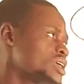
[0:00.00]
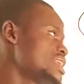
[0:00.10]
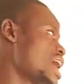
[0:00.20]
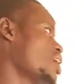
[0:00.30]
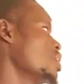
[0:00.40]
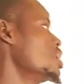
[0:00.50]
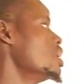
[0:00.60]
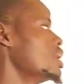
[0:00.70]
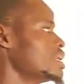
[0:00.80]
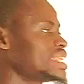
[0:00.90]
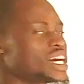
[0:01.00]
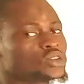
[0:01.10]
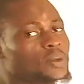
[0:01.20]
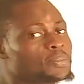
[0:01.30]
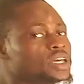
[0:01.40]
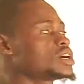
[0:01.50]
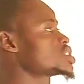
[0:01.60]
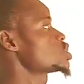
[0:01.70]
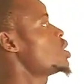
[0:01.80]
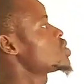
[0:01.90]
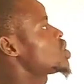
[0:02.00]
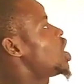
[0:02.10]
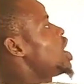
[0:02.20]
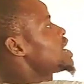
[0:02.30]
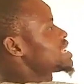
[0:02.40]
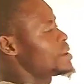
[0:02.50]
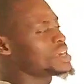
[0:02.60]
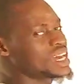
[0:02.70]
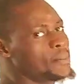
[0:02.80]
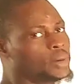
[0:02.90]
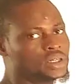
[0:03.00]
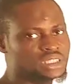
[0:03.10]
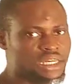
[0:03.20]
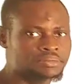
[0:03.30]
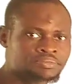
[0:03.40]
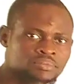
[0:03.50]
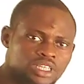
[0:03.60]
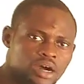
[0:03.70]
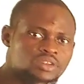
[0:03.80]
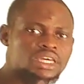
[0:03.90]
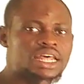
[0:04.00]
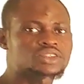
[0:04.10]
Now, that's what brings us to what we call chemical bonding altogether.